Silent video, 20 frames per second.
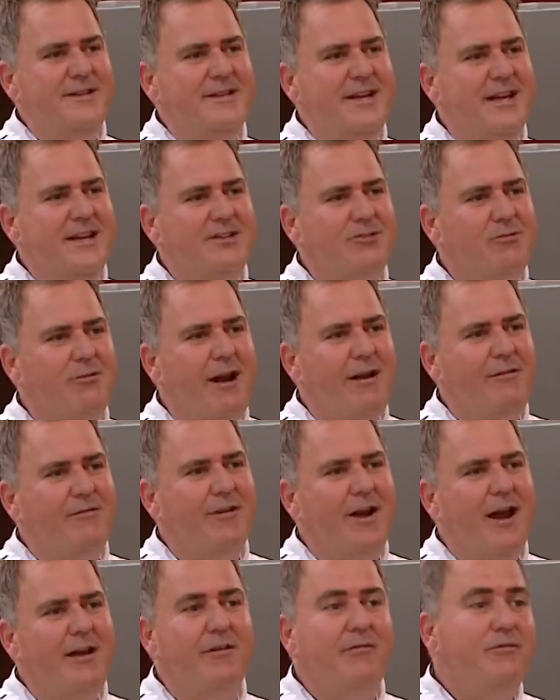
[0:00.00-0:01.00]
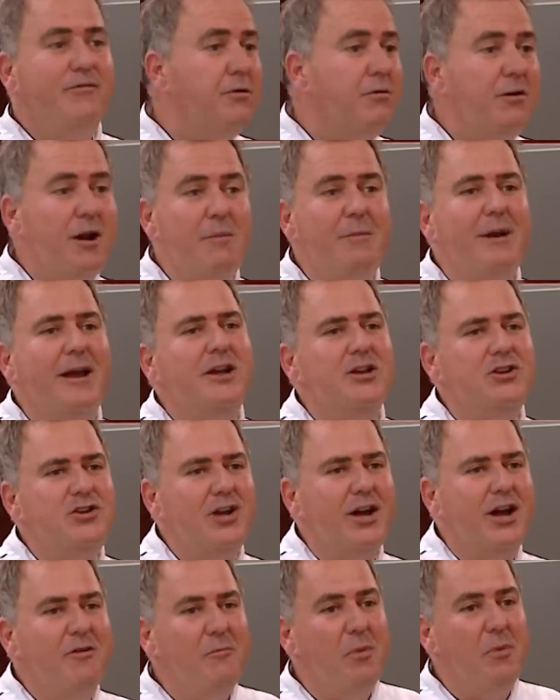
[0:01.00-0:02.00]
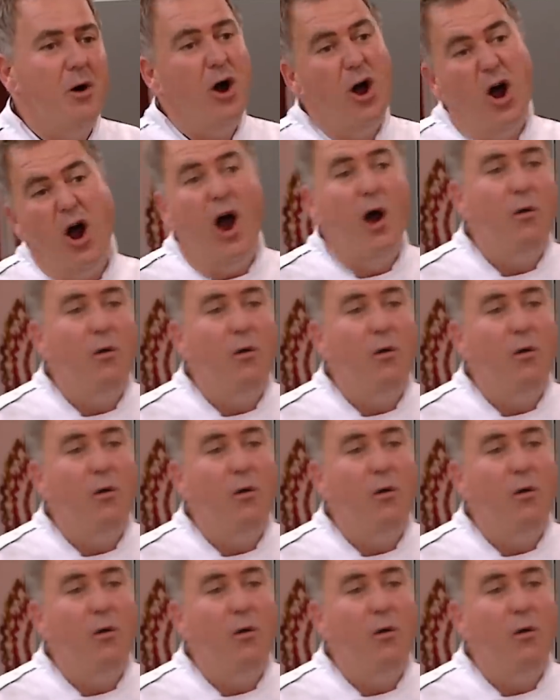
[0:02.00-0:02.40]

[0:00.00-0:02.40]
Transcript: has great flavour. If you were going to make a chicken pie, I